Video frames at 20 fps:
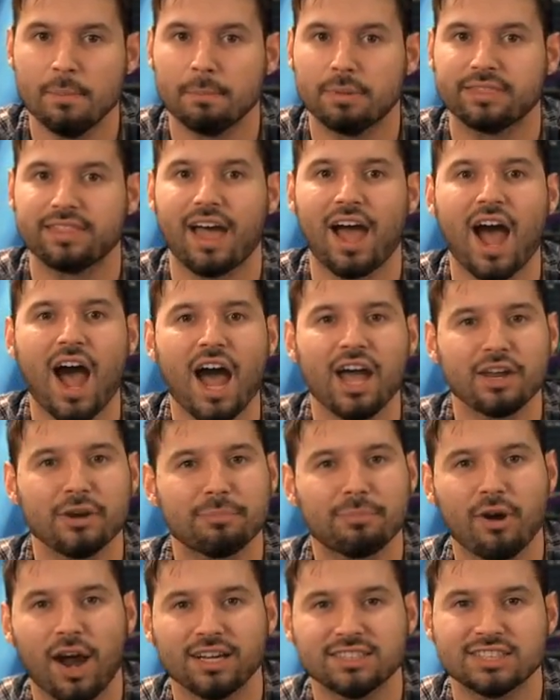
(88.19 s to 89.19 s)
But the higher
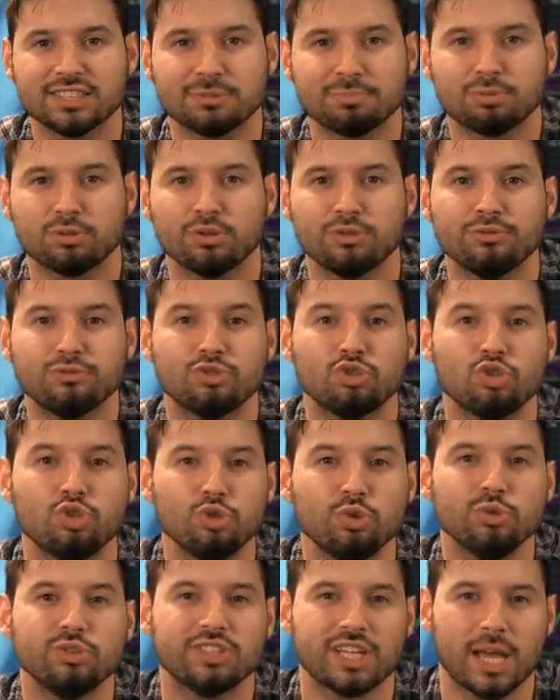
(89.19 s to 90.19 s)
prices proved
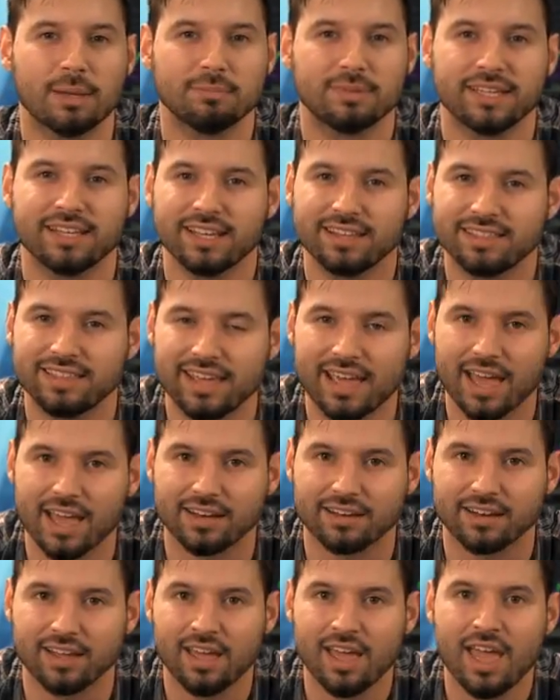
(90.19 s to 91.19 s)
too tempting at the
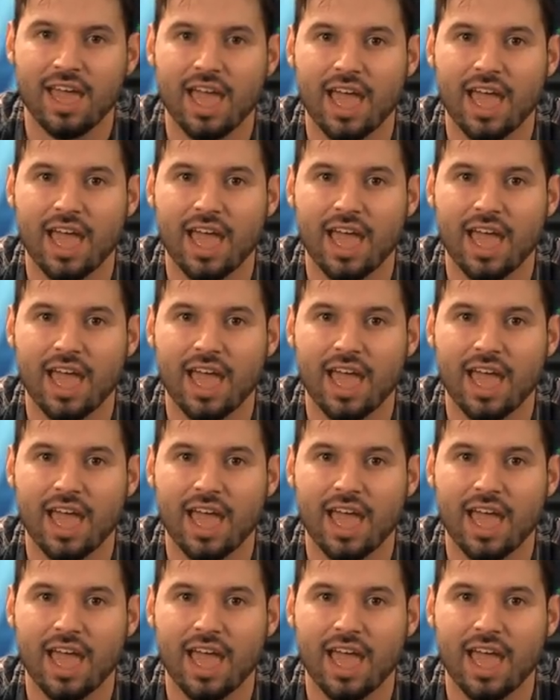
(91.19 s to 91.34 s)
end,